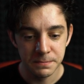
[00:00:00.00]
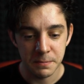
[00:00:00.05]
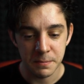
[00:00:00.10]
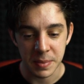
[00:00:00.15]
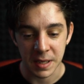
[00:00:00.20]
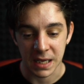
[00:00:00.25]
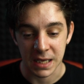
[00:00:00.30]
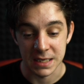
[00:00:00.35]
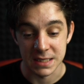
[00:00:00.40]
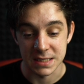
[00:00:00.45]

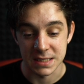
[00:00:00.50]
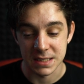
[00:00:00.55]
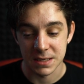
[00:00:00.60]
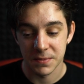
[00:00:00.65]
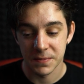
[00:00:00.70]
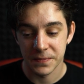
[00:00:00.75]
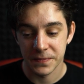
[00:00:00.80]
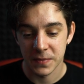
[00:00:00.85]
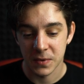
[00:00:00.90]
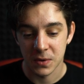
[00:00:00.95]
Because
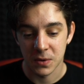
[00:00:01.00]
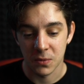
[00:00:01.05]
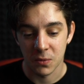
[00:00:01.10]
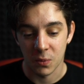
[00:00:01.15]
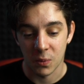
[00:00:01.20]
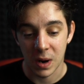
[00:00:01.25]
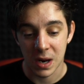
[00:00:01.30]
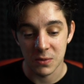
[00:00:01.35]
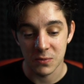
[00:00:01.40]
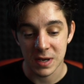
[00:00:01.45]

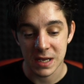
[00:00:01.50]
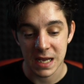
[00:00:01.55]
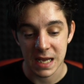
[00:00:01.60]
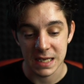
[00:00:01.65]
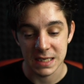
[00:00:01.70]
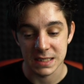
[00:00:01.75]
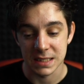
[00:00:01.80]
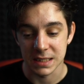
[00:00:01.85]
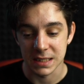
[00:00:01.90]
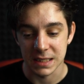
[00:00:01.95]
when we
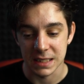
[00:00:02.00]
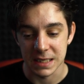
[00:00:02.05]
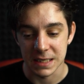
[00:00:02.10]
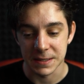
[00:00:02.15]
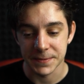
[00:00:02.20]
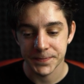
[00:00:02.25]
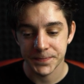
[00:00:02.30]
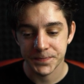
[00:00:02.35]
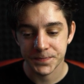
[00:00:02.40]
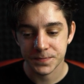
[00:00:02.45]
hit
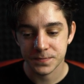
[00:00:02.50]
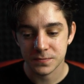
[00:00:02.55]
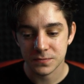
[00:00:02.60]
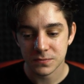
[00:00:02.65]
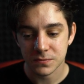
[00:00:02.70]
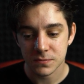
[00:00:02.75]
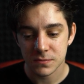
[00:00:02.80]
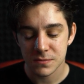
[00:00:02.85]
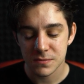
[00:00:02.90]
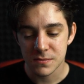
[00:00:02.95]
delete,
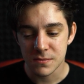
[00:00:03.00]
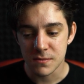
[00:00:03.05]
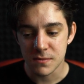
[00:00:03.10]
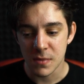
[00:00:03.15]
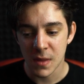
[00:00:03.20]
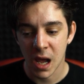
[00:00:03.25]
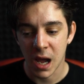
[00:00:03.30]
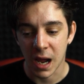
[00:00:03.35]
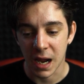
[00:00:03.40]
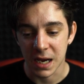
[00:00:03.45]

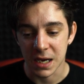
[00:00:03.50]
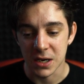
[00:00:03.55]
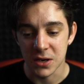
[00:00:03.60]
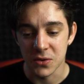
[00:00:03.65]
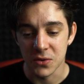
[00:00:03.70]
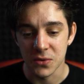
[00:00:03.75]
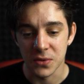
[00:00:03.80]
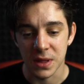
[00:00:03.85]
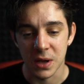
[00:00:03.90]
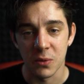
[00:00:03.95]
I
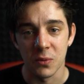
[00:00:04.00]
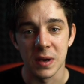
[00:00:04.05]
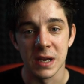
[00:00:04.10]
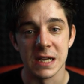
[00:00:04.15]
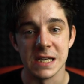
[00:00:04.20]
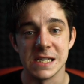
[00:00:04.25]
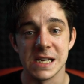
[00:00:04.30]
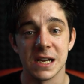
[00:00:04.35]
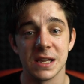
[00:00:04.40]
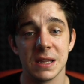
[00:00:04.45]
knew that we
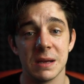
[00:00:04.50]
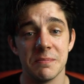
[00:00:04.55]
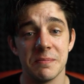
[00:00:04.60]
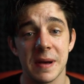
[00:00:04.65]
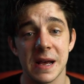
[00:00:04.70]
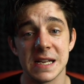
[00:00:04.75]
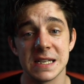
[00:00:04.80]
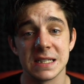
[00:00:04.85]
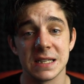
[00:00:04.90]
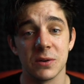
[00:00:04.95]
had done the
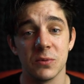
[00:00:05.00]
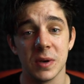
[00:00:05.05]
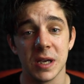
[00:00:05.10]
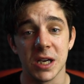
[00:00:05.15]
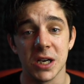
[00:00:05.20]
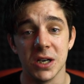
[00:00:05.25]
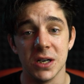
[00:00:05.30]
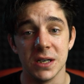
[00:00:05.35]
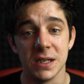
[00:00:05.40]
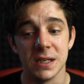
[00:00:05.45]
best that we
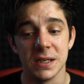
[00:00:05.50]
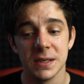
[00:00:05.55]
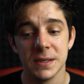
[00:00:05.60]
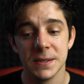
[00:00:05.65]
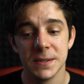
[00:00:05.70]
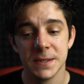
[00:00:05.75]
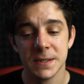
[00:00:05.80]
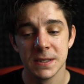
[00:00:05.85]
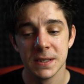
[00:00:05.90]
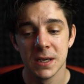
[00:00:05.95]
could
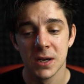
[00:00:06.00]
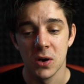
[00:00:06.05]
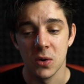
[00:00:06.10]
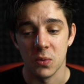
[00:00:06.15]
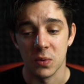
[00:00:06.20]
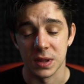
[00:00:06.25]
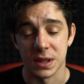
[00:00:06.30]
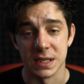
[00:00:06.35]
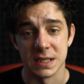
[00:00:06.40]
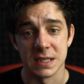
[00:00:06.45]

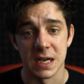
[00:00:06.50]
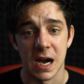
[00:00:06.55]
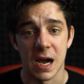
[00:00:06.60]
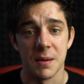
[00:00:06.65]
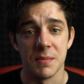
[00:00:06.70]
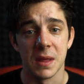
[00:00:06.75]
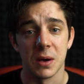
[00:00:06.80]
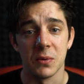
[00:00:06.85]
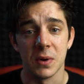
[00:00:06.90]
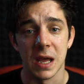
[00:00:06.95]
with the
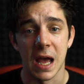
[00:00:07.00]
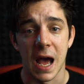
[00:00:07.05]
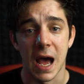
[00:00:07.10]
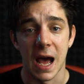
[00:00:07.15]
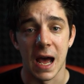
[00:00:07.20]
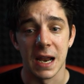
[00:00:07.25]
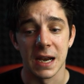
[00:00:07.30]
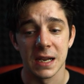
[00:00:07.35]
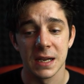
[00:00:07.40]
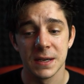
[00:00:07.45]
time that we
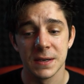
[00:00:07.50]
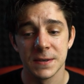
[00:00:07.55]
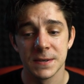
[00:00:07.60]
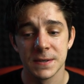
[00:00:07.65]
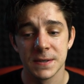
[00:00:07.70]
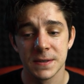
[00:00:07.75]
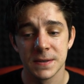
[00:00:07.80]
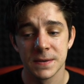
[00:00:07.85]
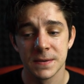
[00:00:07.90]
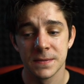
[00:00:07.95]
had.
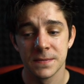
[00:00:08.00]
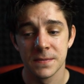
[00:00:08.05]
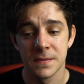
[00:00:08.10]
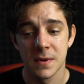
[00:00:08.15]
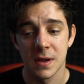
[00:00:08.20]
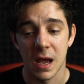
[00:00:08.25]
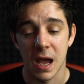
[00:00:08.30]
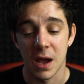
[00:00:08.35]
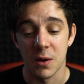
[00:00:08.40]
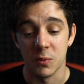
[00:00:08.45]

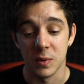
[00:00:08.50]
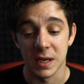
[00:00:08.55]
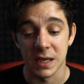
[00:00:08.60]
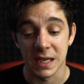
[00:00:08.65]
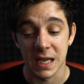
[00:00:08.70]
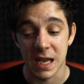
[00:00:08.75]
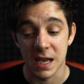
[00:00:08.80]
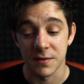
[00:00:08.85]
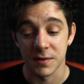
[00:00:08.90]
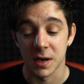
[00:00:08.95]
And we
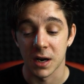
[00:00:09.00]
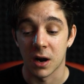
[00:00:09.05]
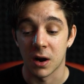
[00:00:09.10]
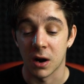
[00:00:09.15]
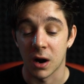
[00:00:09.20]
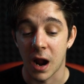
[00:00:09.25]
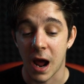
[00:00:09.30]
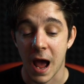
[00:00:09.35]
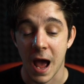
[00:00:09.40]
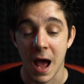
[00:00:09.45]
gave it
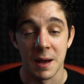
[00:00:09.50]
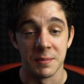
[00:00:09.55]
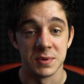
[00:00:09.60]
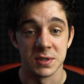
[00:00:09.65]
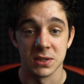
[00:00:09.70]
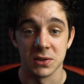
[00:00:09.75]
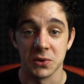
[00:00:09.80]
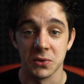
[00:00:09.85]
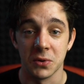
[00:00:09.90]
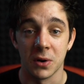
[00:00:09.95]
our
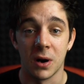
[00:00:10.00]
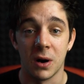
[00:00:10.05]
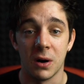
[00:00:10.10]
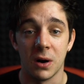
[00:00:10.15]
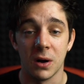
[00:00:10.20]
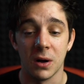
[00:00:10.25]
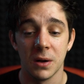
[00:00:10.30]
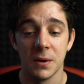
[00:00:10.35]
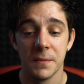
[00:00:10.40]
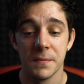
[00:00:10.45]
absolute
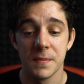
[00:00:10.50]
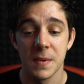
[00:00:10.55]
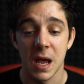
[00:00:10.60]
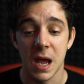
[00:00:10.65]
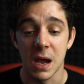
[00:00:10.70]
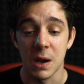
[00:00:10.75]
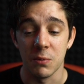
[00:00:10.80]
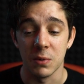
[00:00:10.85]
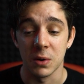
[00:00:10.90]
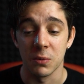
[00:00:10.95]
all.
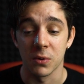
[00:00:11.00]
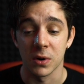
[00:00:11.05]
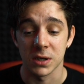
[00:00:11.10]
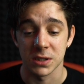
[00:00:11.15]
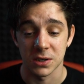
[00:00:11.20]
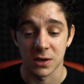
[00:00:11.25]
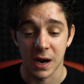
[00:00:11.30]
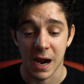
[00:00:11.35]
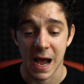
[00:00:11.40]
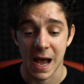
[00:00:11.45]
And we
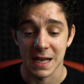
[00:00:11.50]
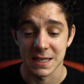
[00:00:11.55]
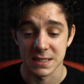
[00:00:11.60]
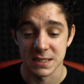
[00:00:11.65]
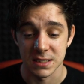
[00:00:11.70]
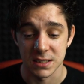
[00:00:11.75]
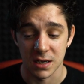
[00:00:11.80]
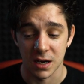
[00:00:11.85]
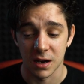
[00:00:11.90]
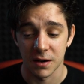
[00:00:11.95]
worked our
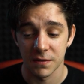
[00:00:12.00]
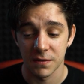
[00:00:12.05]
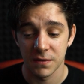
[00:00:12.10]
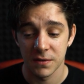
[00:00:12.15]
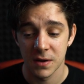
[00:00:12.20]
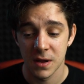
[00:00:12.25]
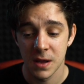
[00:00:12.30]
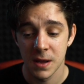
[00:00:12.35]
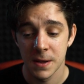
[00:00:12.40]
asses off.